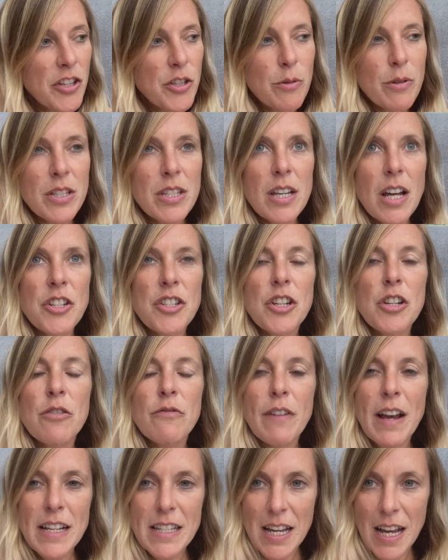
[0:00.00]
you are such a
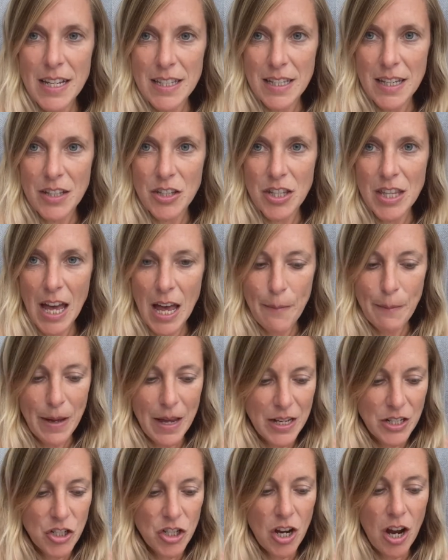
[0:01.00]
great asset to the
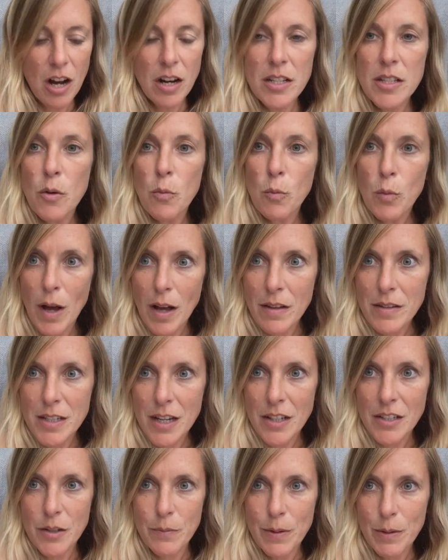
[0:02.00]
Hammerhead Sharks. Well
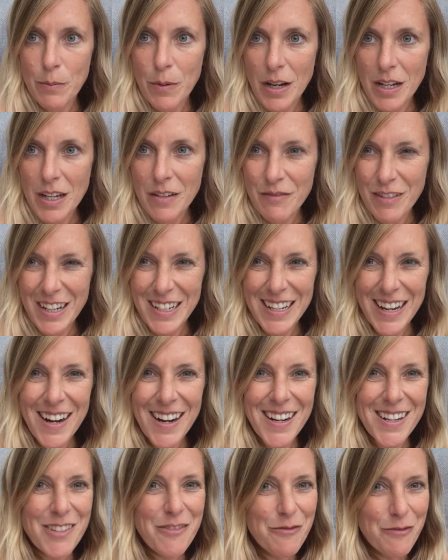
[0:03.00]
done. You've been working really
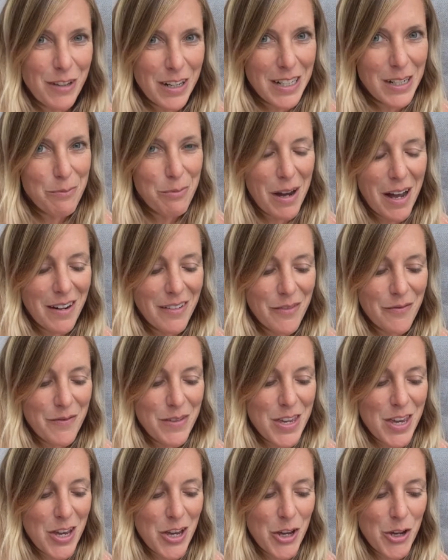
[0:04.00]
hard. Really proud of
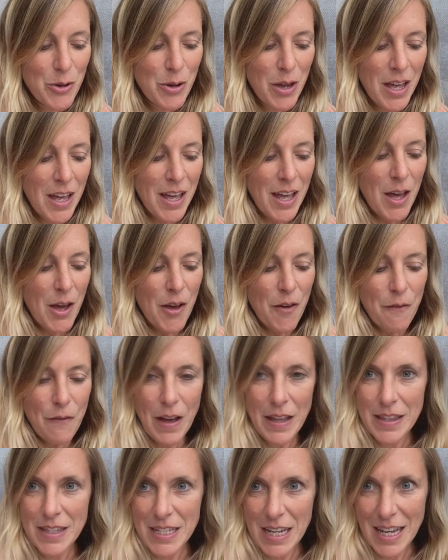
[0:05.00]
you.
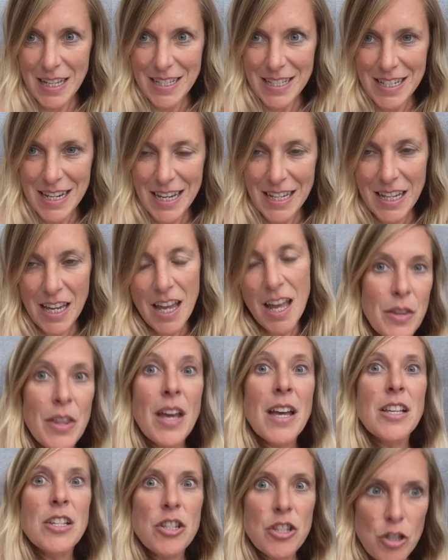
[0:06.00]
Fantastic.
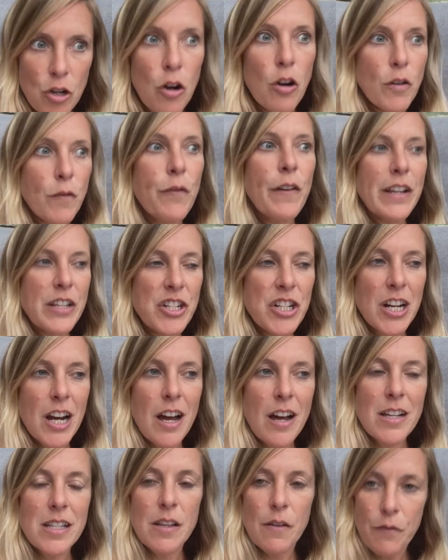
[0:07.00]
Swordfish
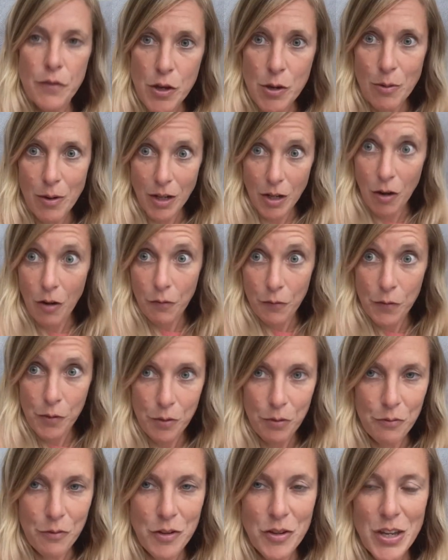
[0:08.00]
class. Phew, I got
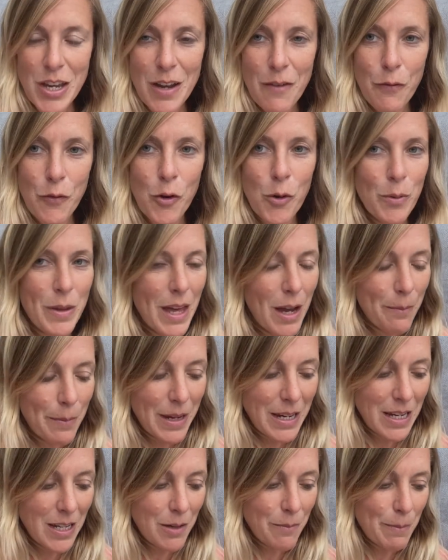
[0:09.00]
through year four without
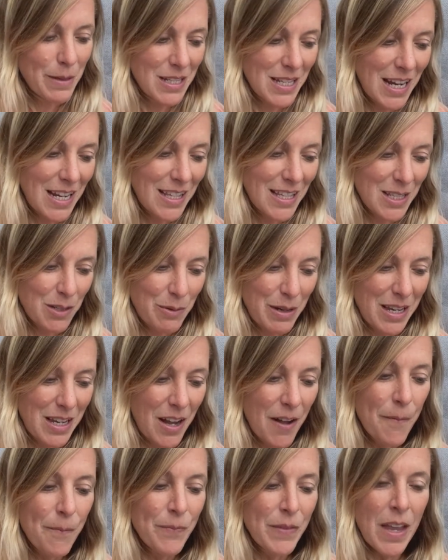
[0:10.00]
making a mistake this week.
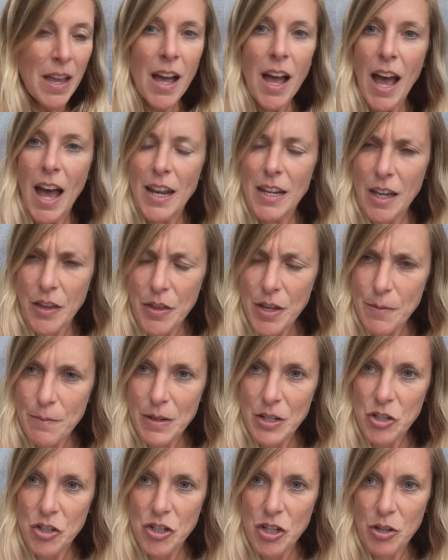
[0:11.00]
And I think
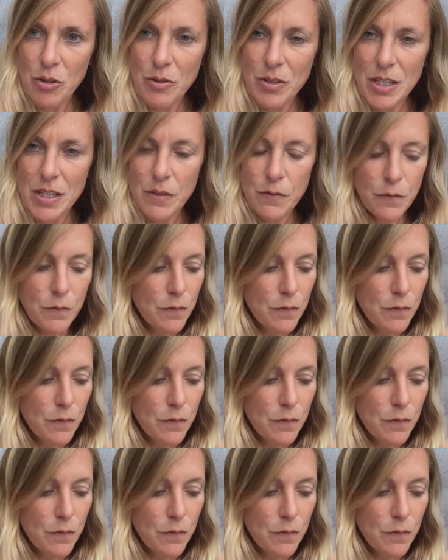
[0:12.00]
Miss Jukes is